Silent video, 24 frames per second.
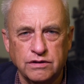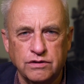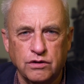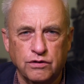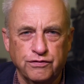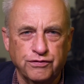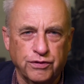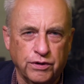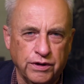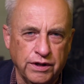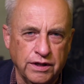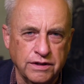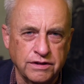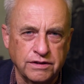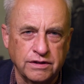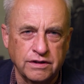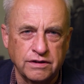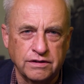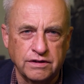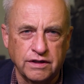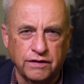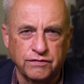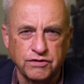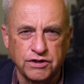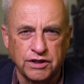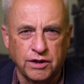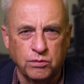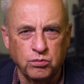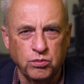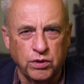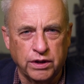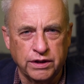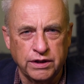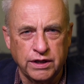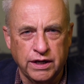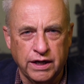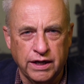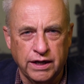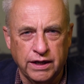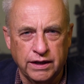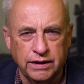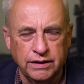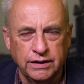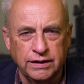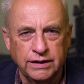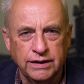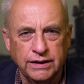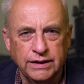So for instance, if someone
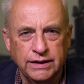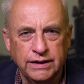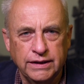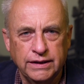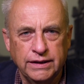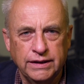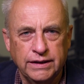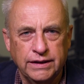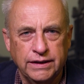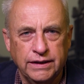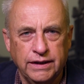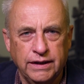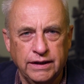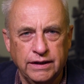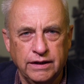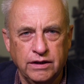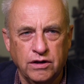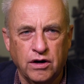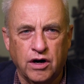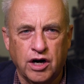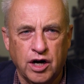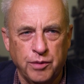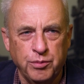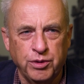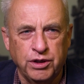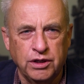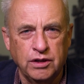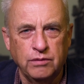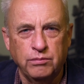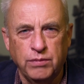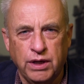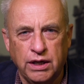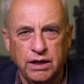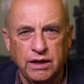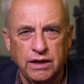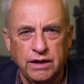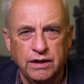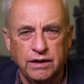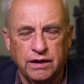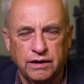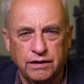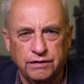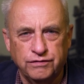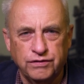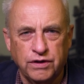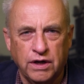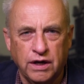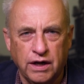had a garment made
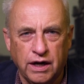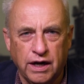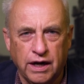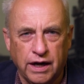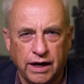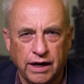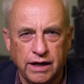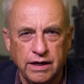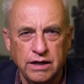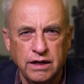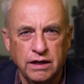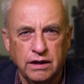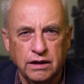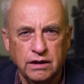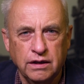of hide,